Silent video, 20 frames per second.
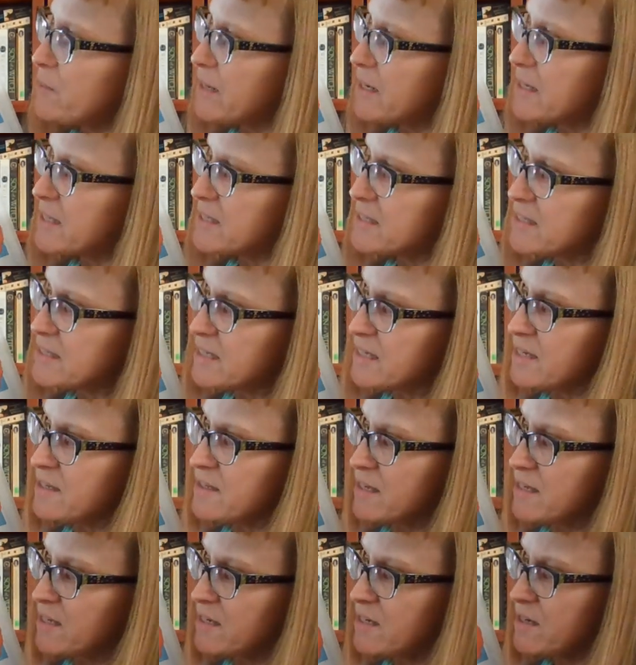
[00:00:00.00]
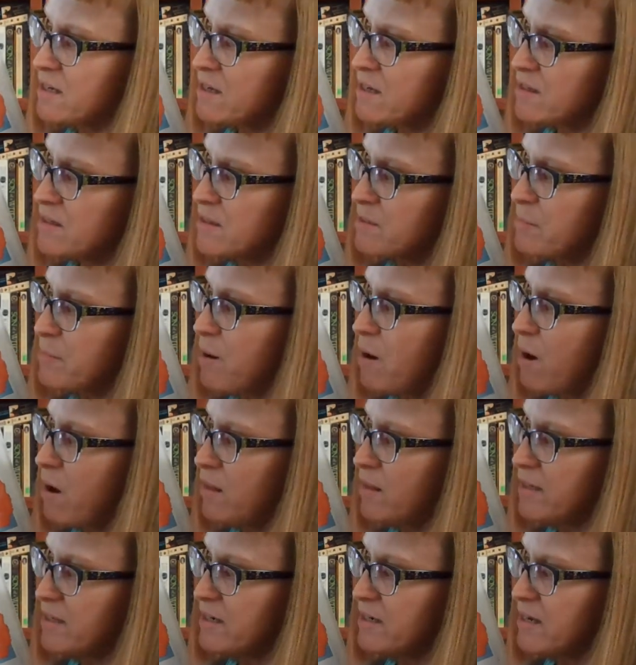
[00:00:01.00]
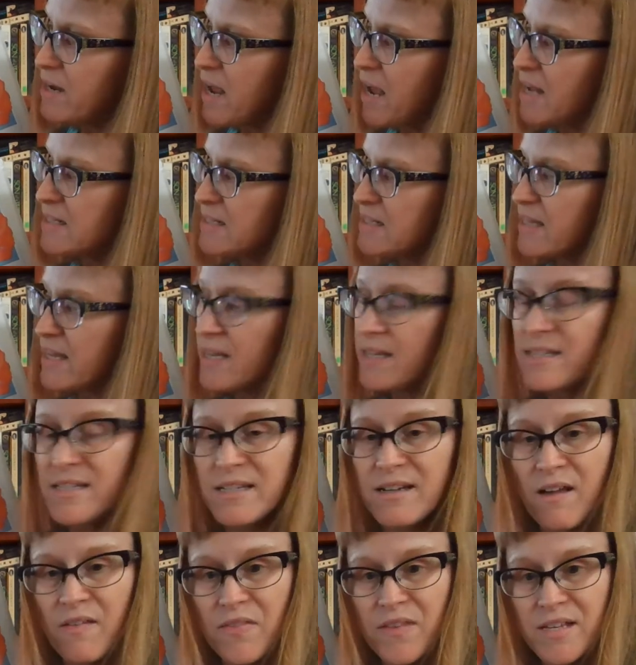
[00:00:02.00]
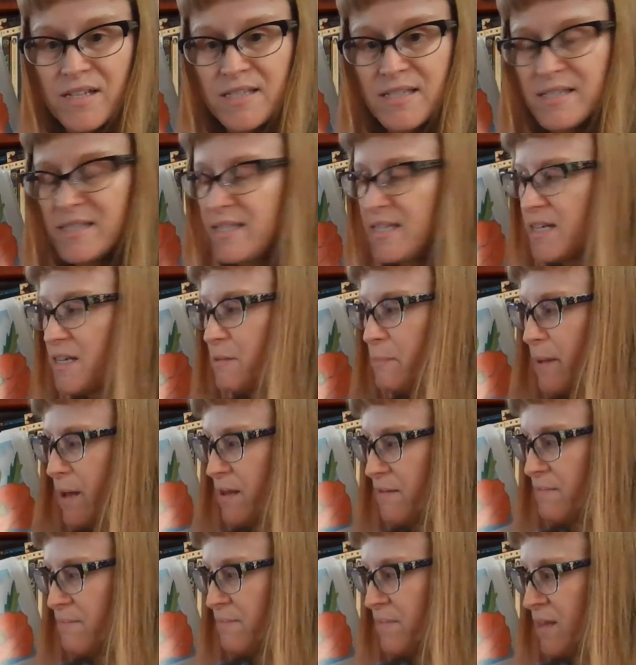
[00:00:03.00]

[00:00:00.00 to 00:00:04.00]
we can see that the pollen has landed on this stigma,